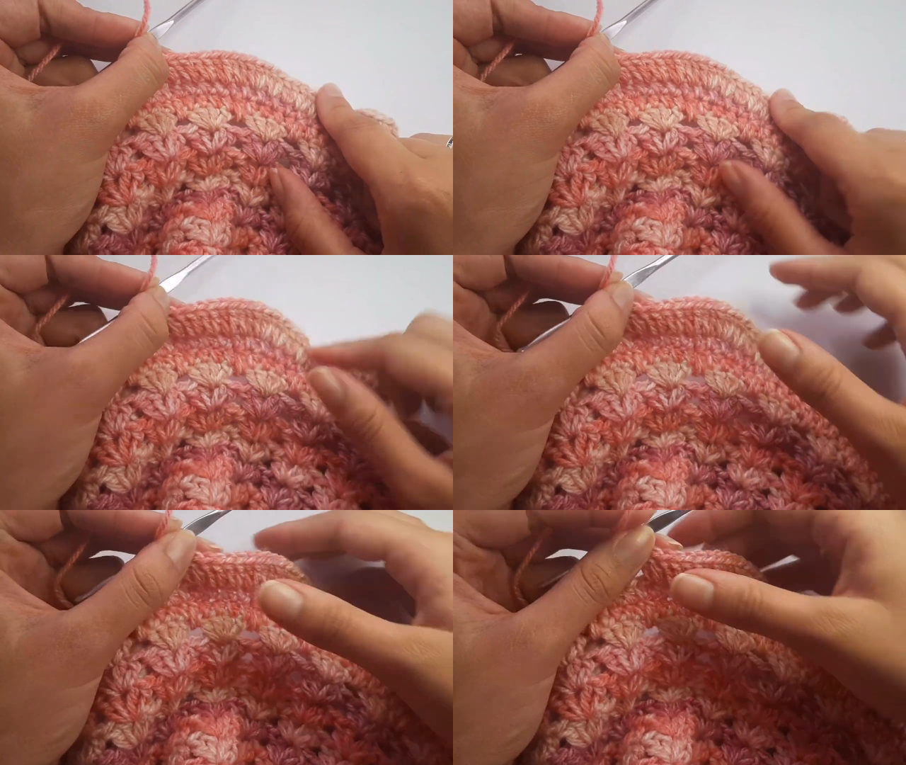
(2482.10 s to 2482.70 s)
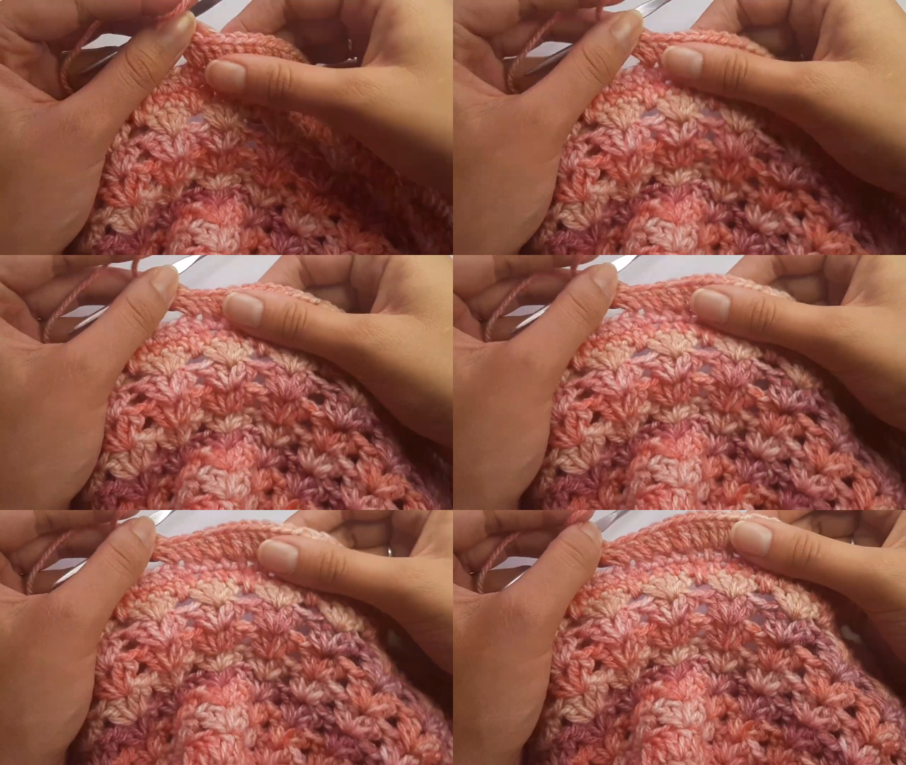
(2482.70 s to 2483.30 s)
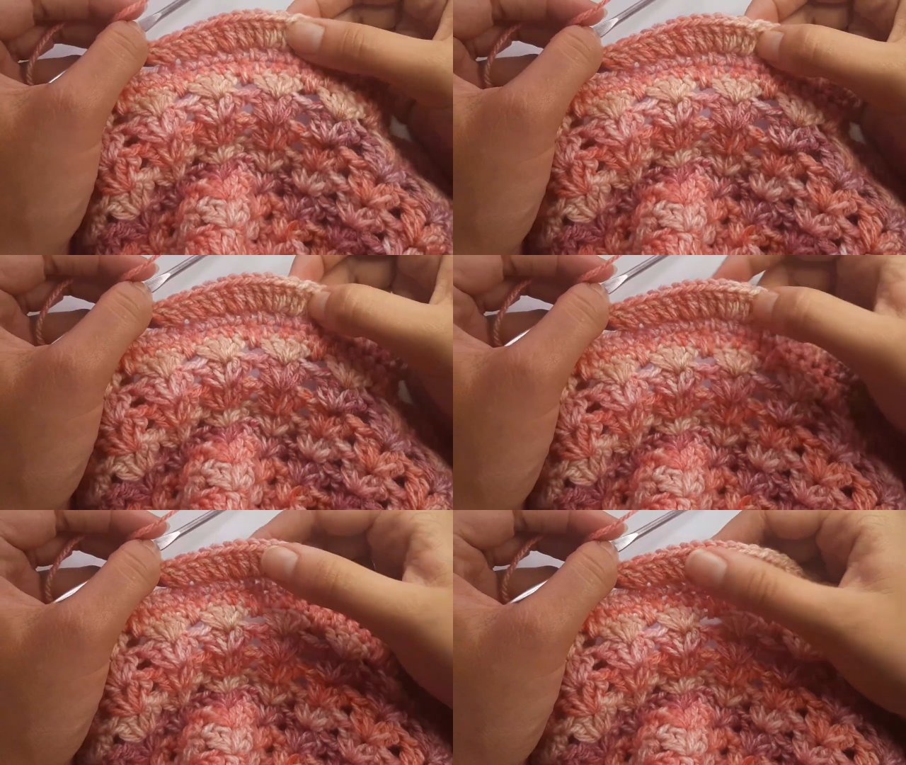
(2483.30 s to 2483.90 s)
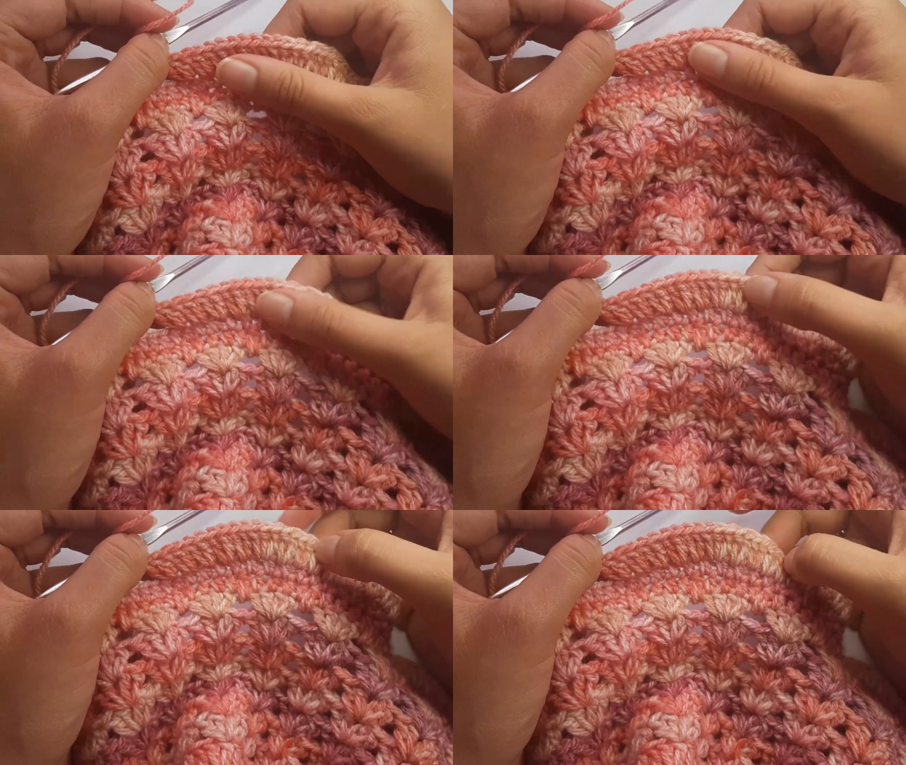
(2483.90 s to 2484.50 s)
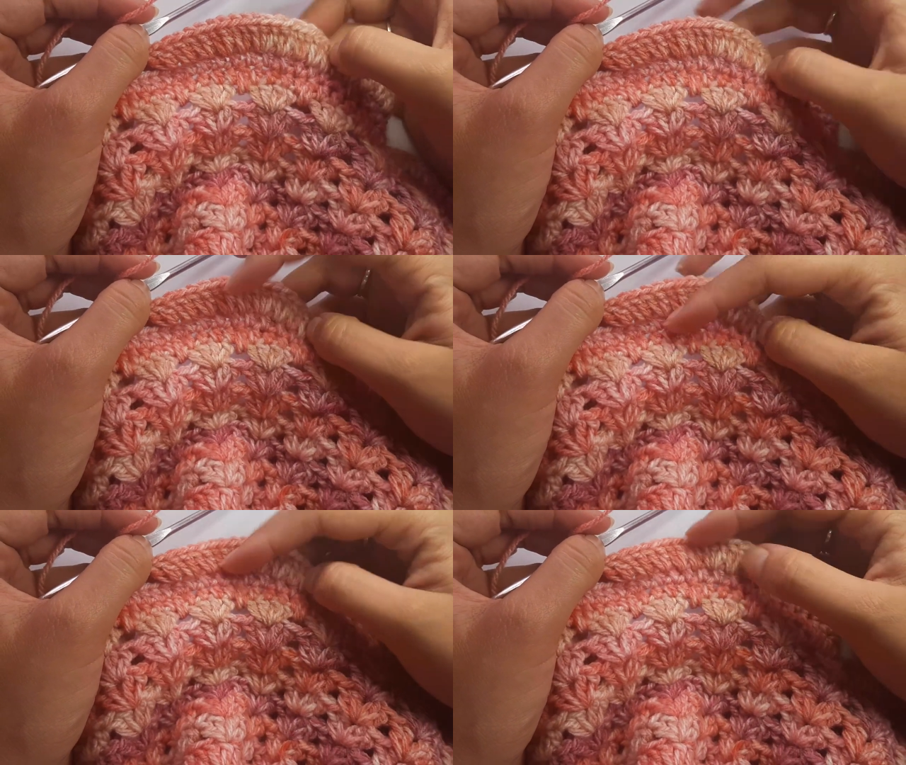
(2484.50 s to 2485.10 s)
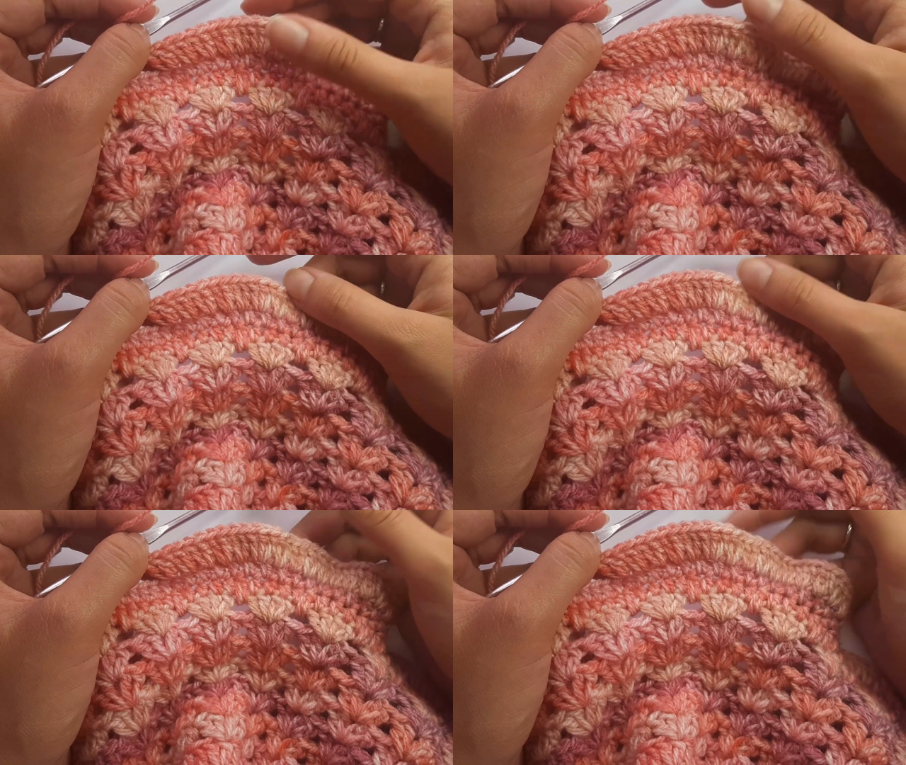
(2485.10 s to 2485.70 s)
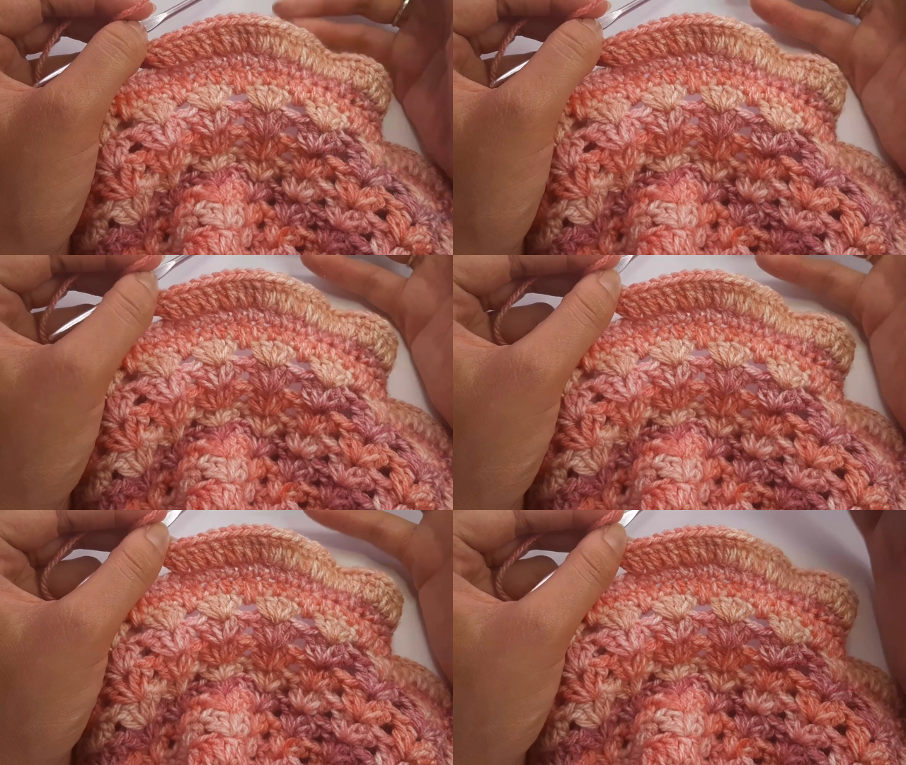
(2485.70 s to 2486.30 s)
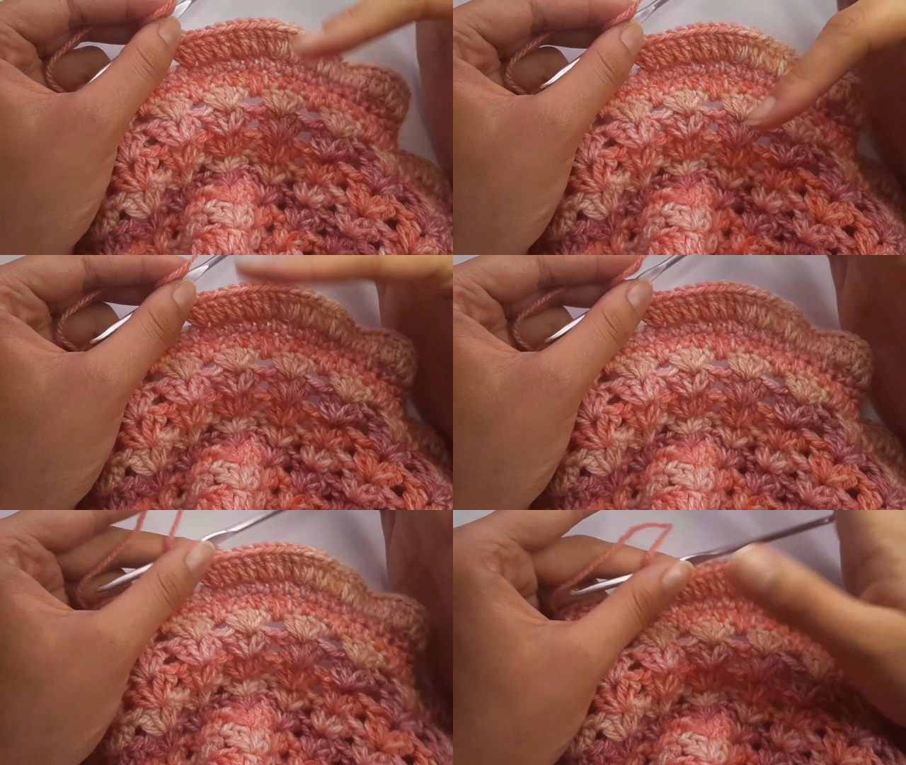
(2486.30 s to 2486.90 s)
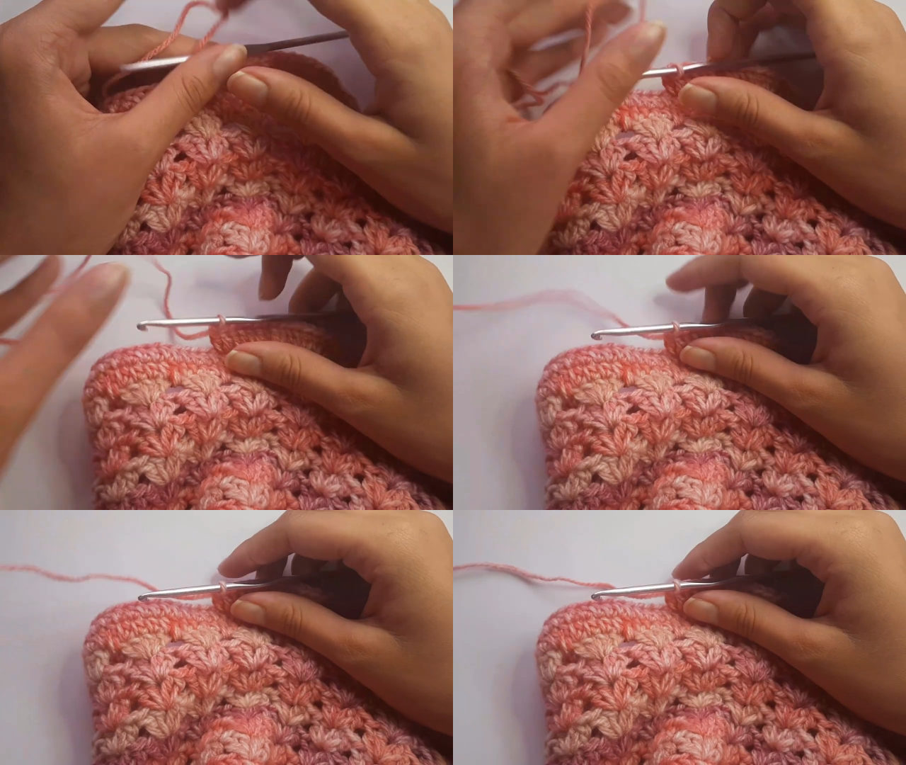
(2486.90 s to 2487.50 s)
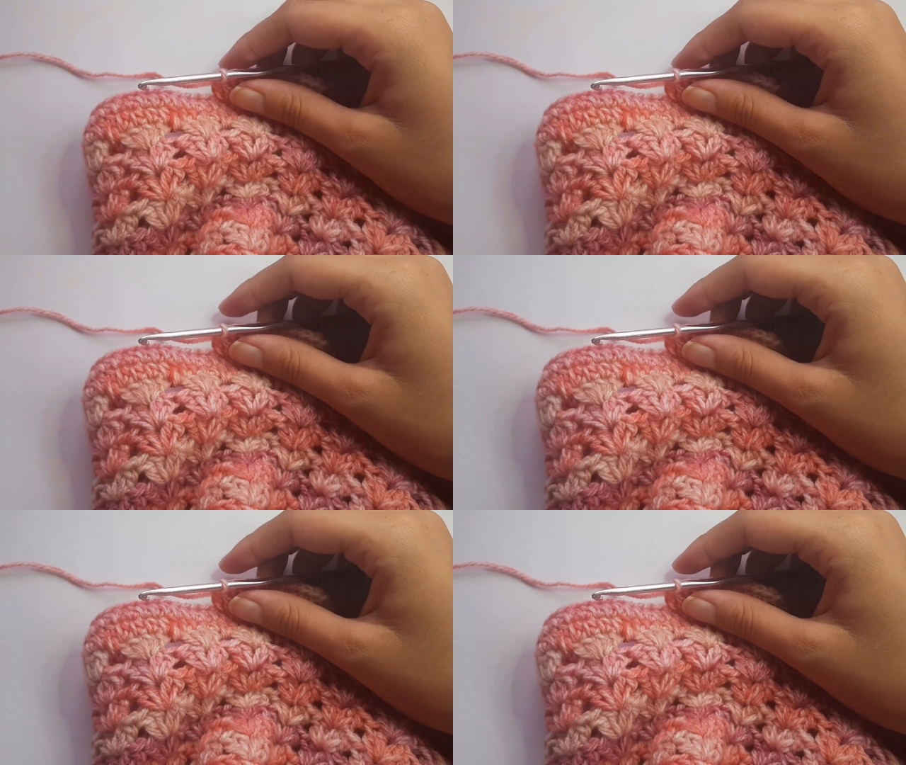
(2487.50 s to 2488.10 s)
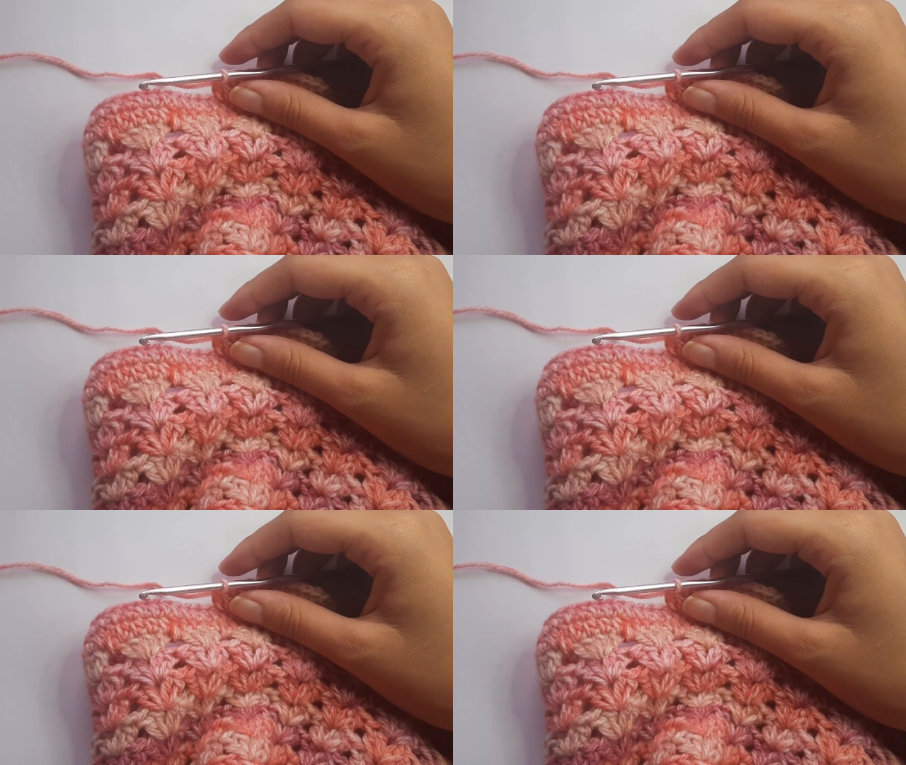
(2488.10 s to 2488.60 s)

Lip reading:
No face is visible, so there are no lips to read.